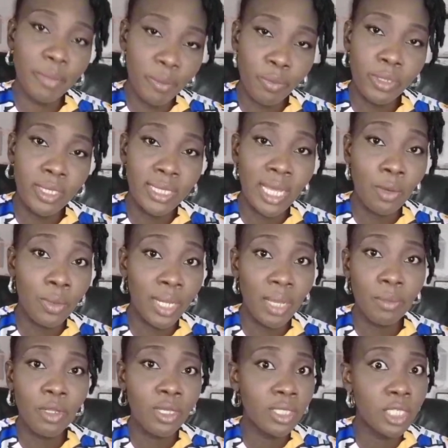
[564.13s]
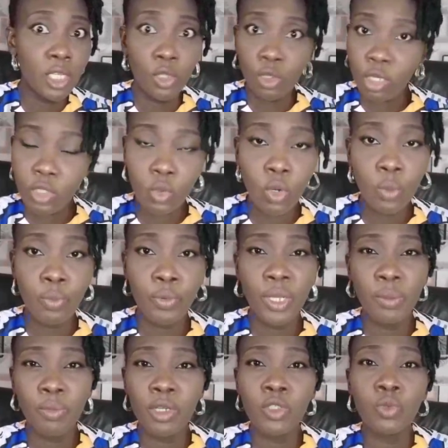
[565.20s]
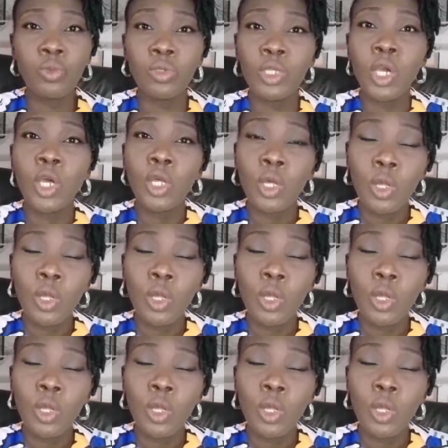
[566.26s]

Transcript: Let me put it that way. Let me not say not cooperate, but would